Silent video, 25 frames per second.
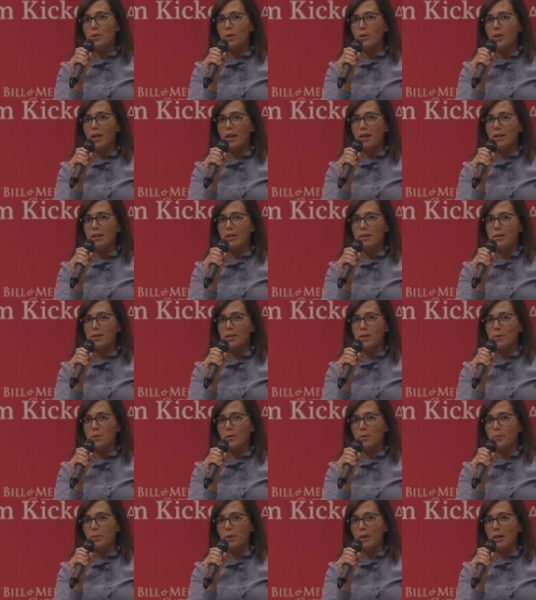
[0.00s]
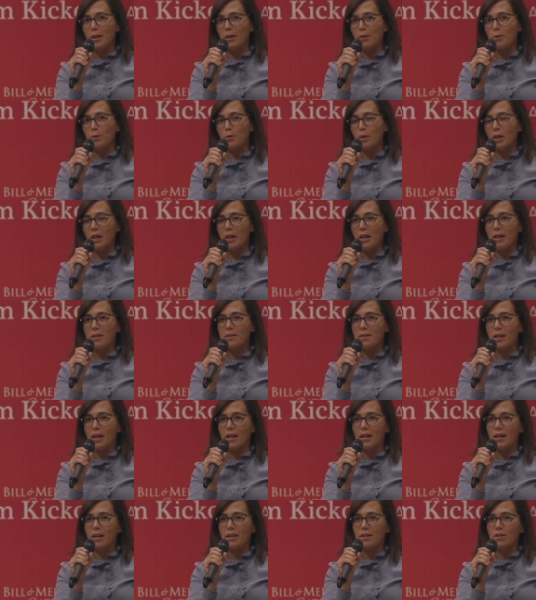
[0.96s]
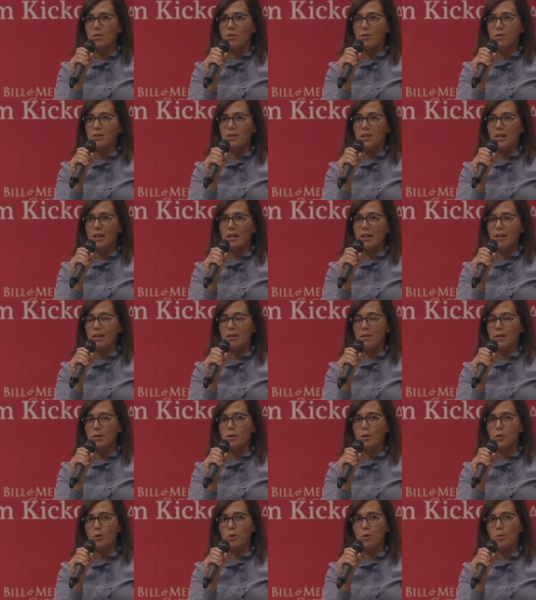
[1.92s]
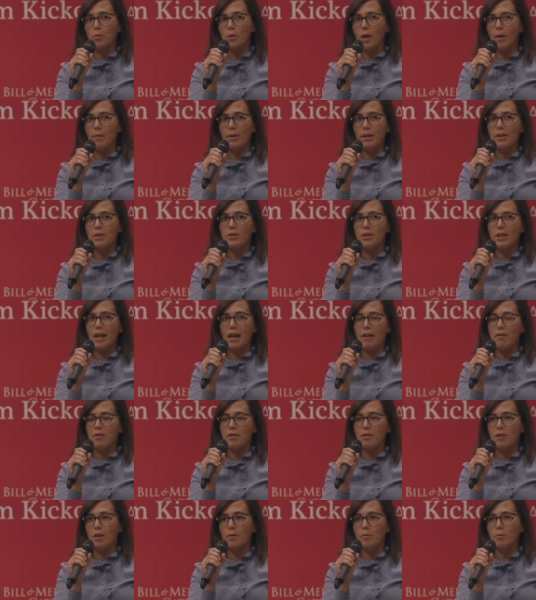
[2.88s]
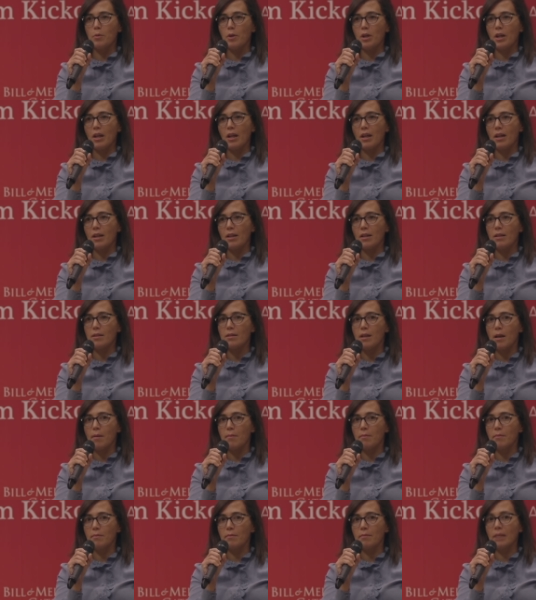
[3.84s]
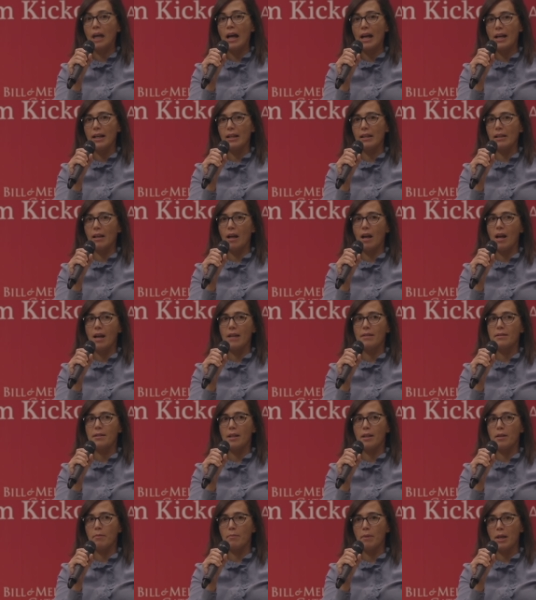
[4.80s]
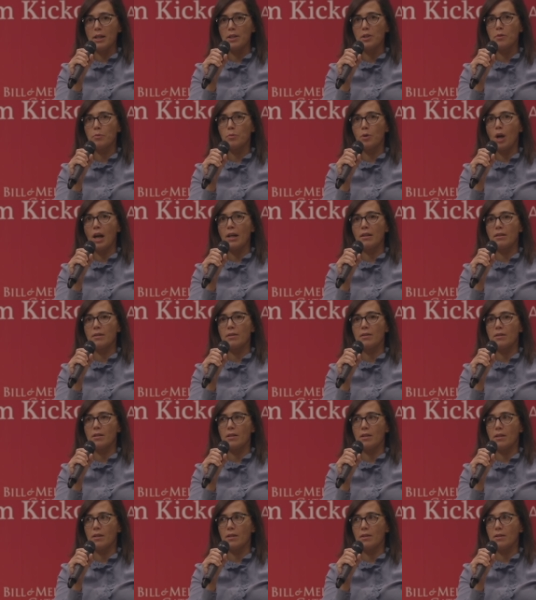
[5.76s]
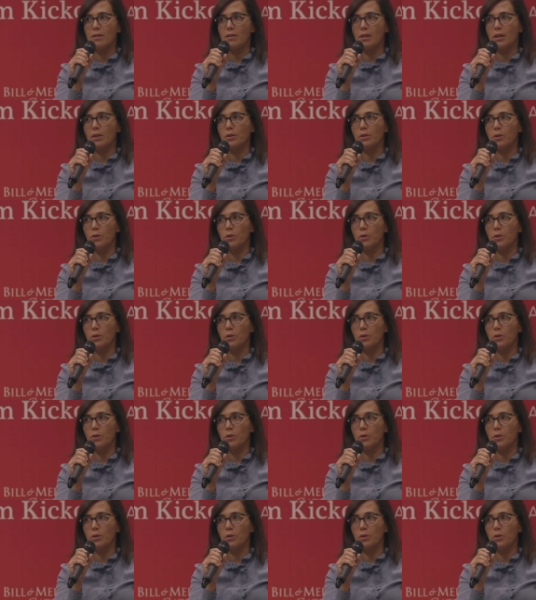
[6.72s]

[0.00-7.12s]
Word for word: two years, it would be really exciting to see this group coming together and bringing some guidelines and best practices that